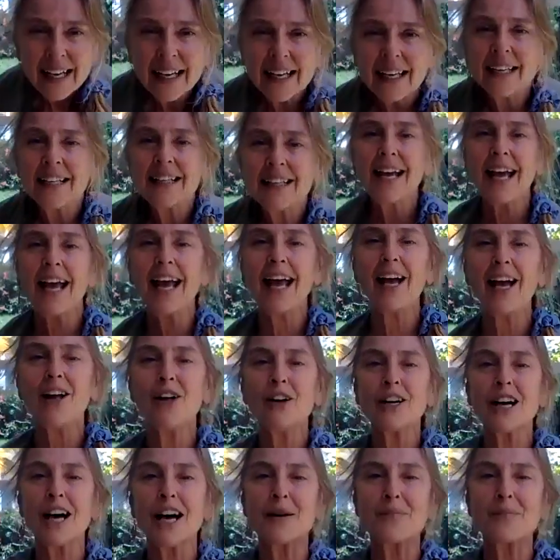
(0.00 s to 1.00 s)
Inhale,
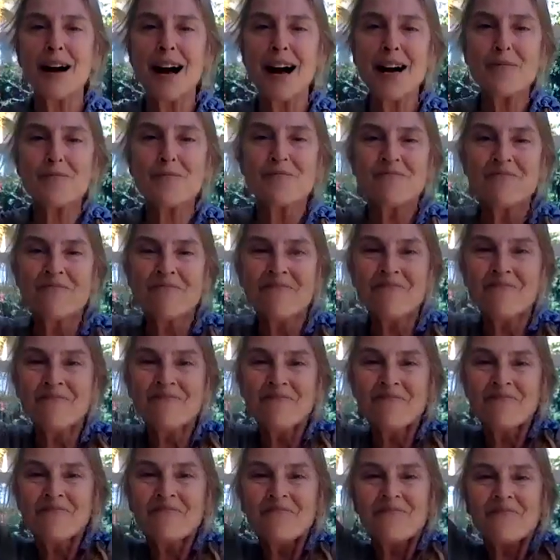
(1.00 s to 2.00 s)
come up.
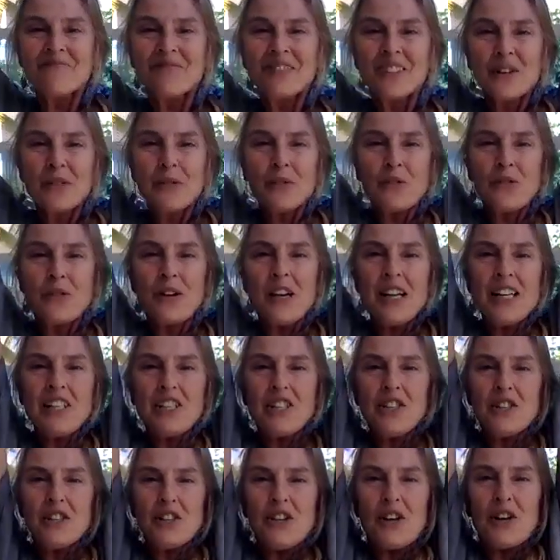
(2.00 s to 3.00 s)

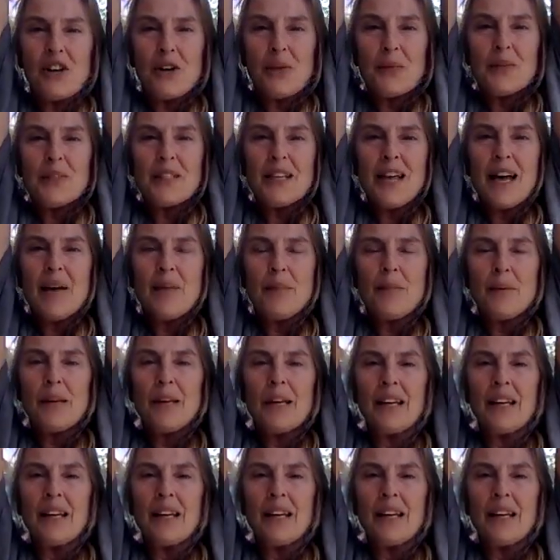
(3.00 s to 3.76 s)
Reach your arms up.